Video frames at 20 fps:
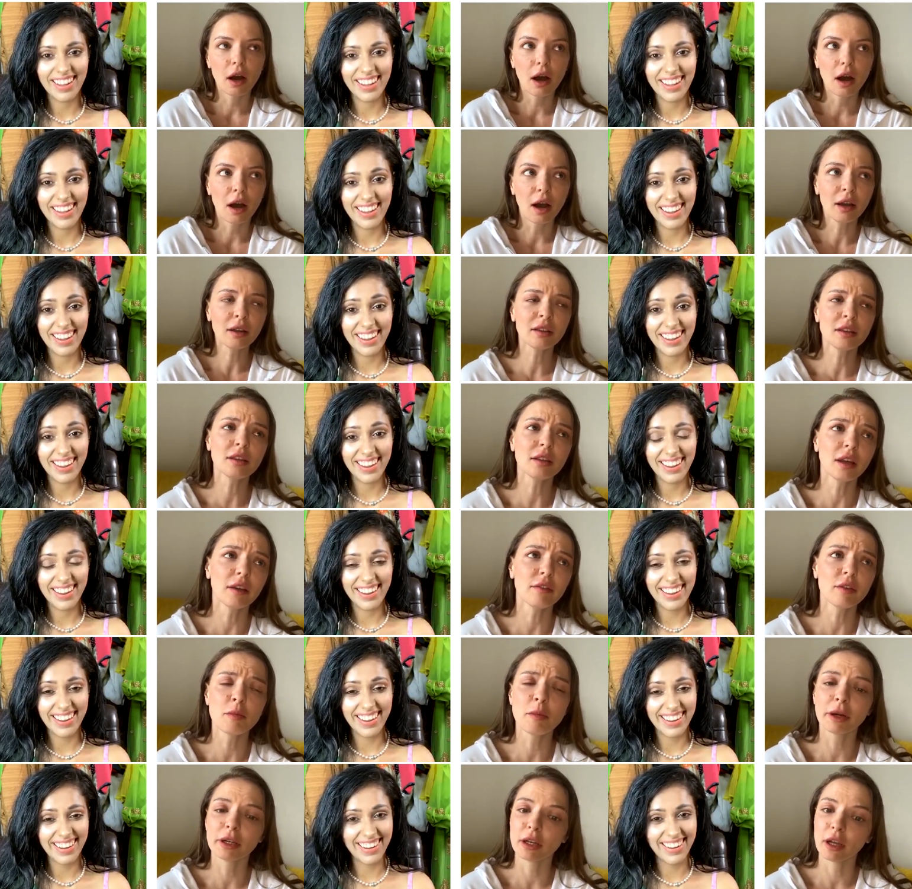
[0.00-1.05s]
Speaker 1: I think
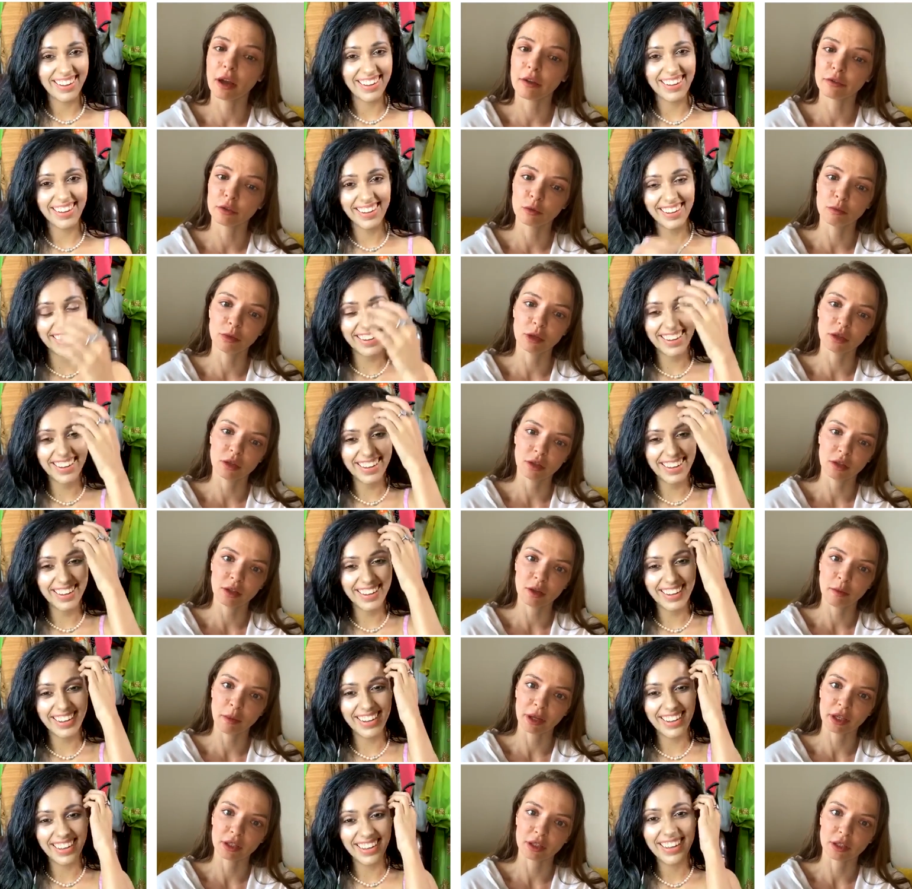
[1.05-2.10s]
everybody have to be
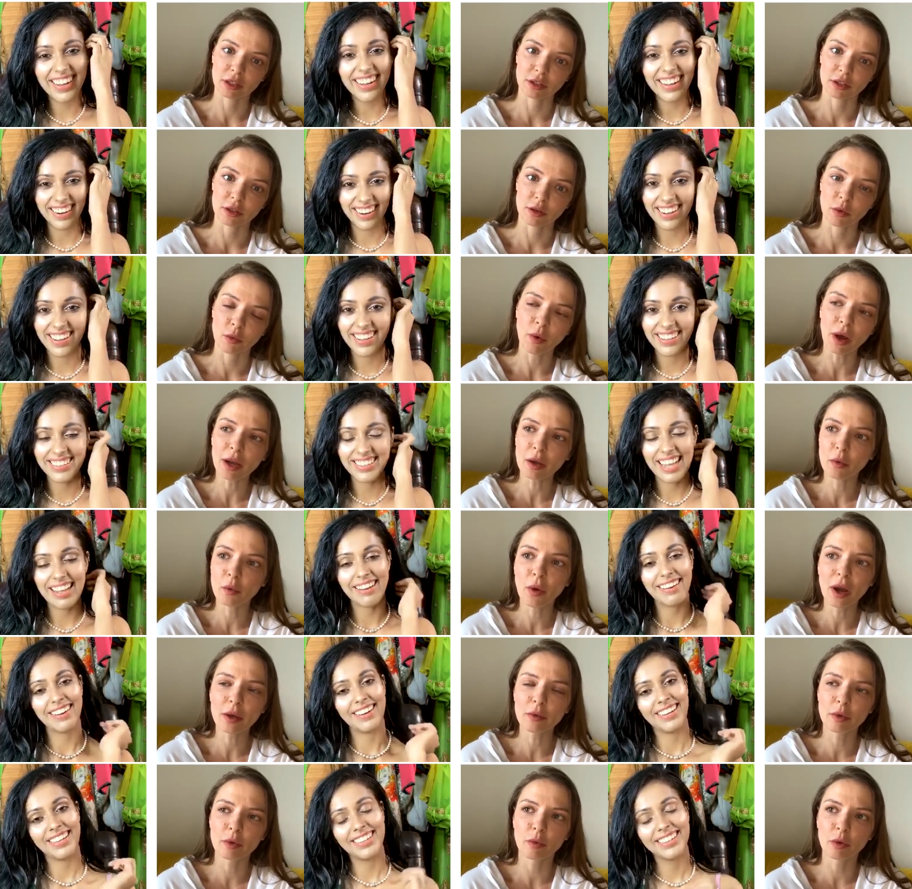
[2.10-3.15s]
independent. Why? Exactly. Why
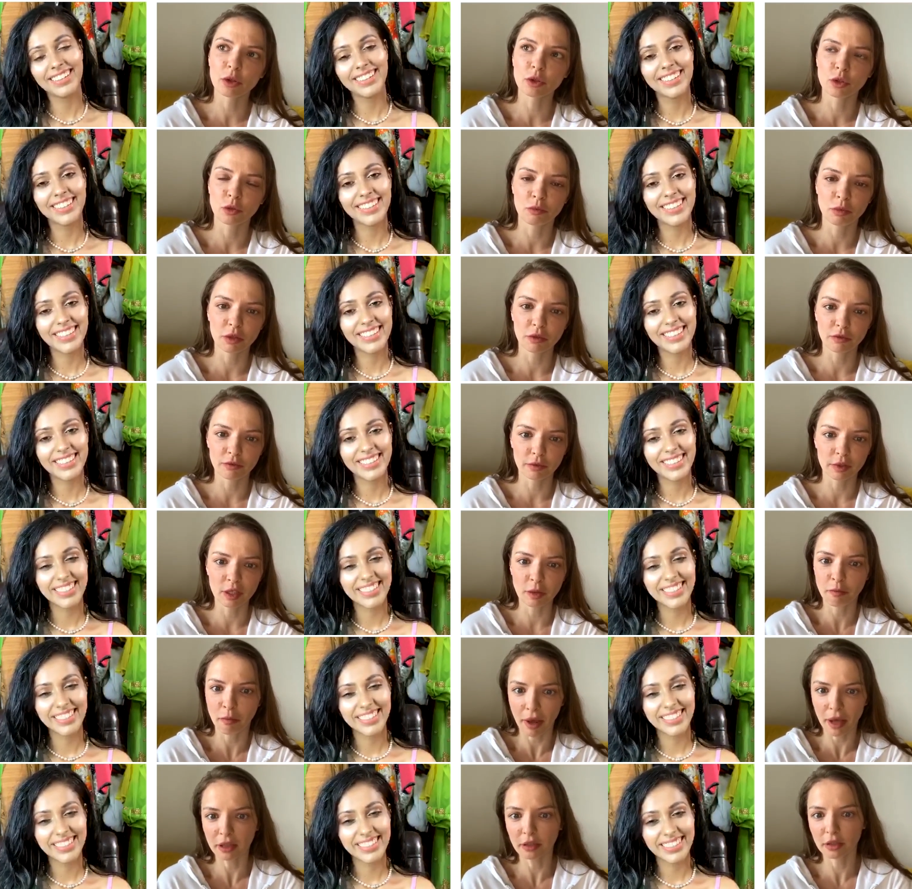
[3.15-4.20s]
we want to be
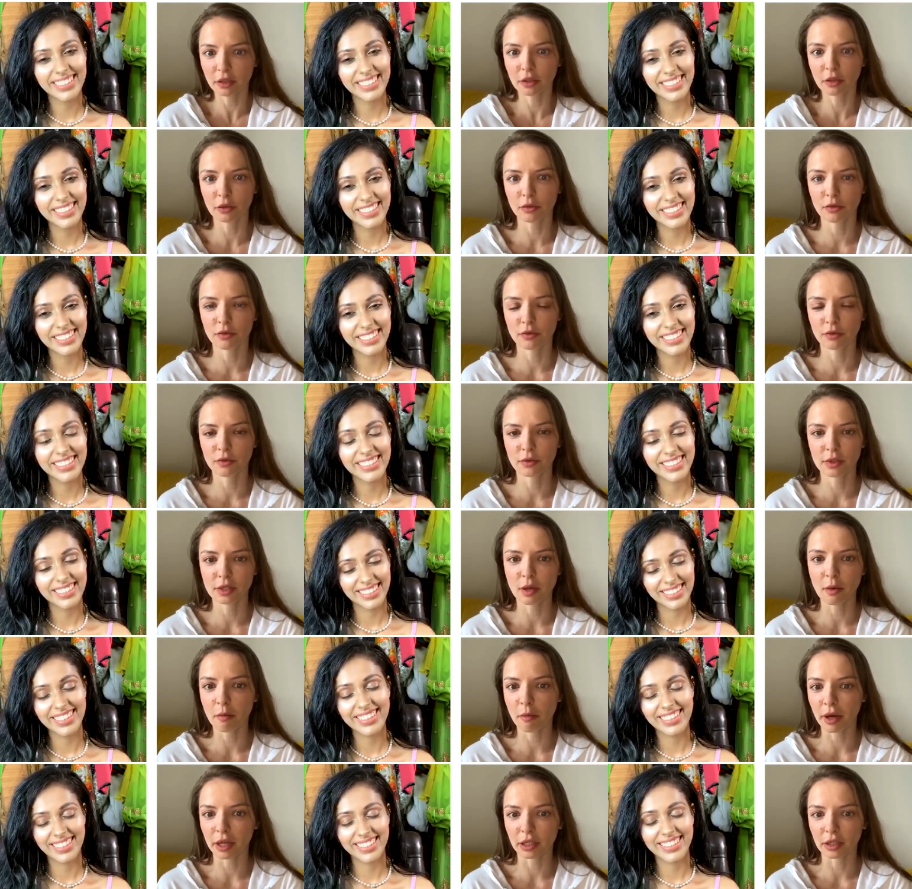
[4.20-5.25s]
dependent of
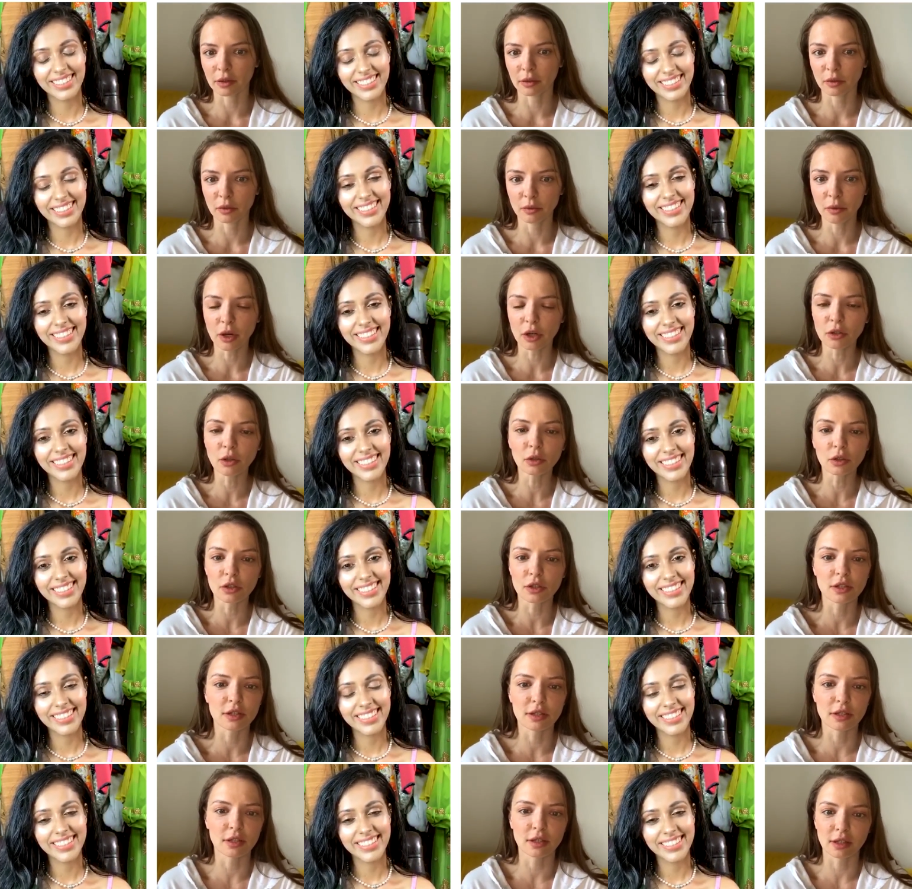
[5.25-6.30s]
somebody? We are not a
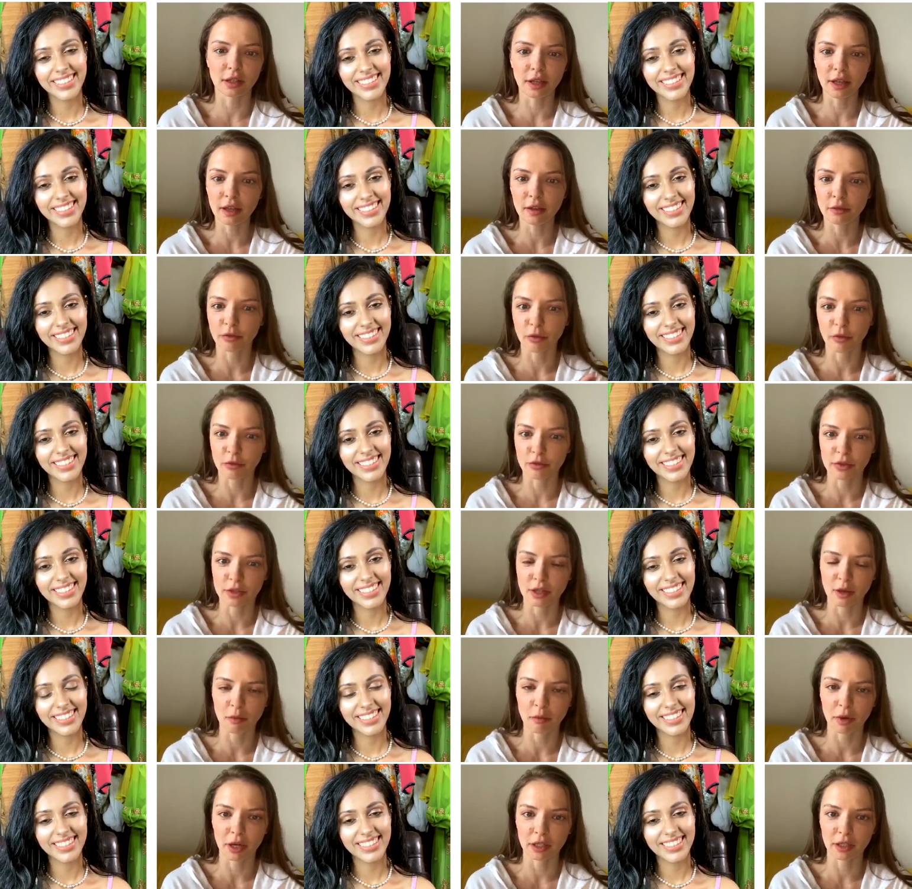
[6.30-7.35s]
slave of
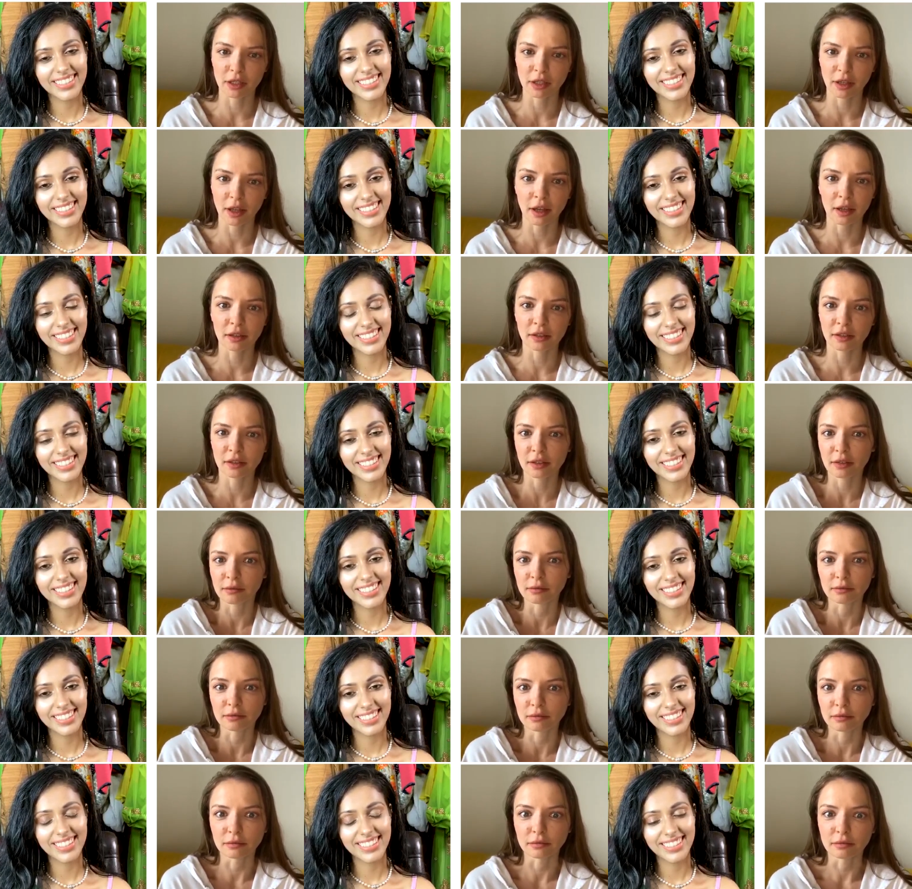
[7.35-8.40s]
somebody, and
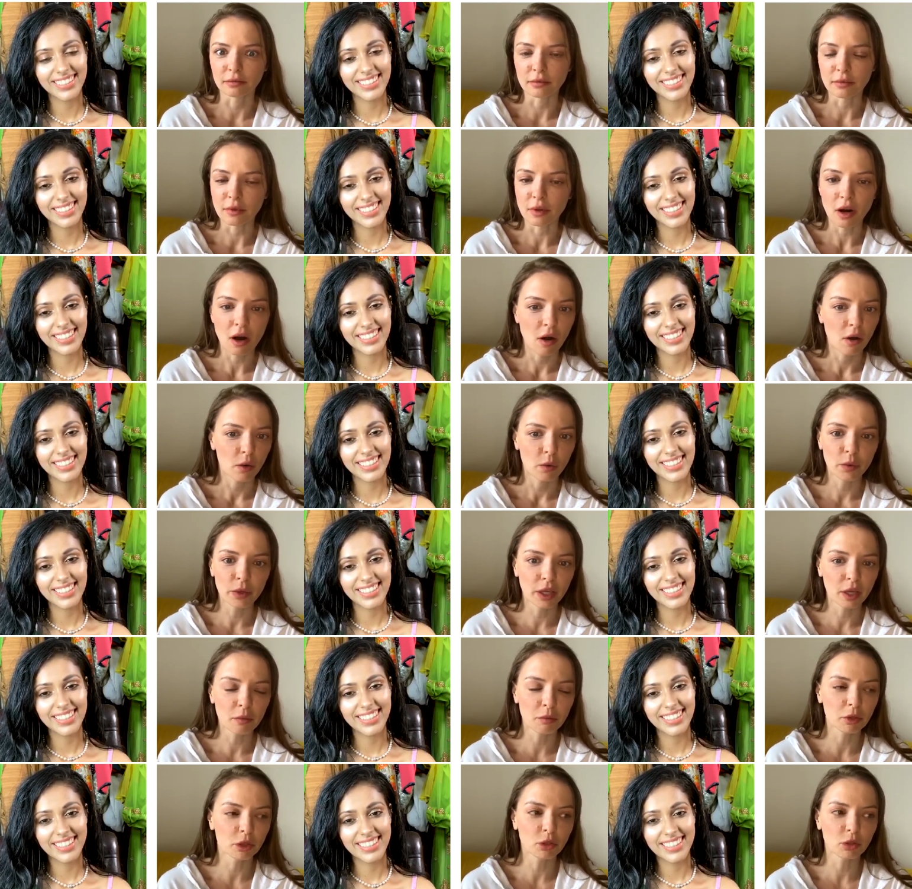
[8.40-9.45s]
we
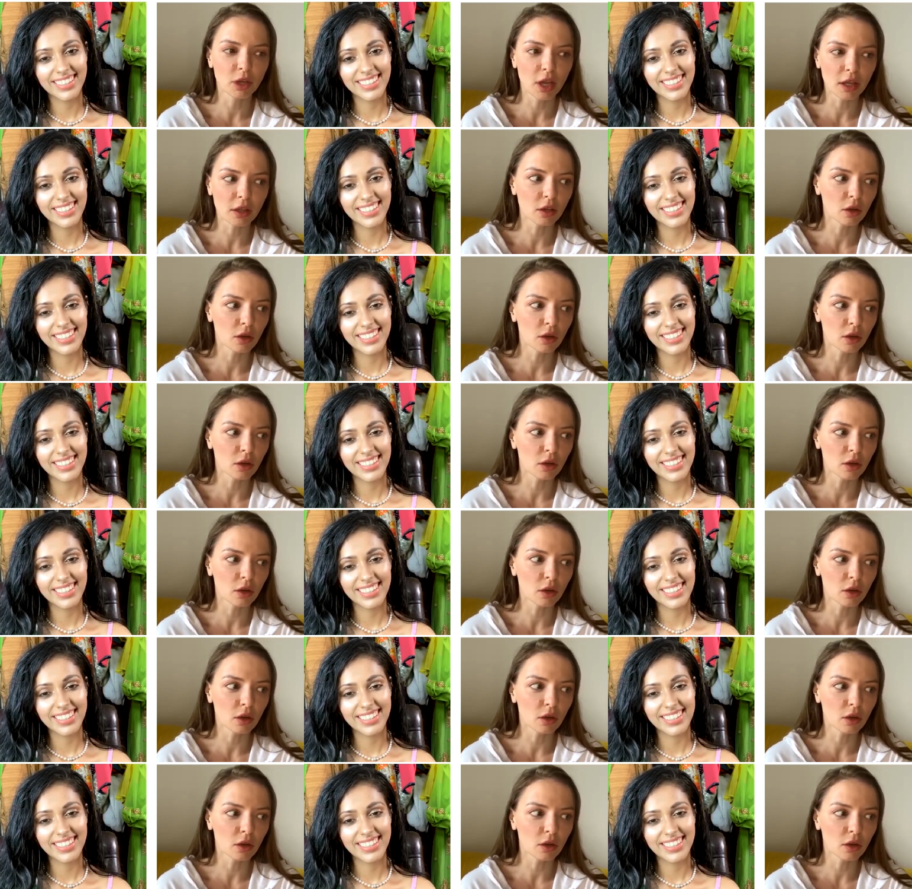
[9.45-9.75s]
can be together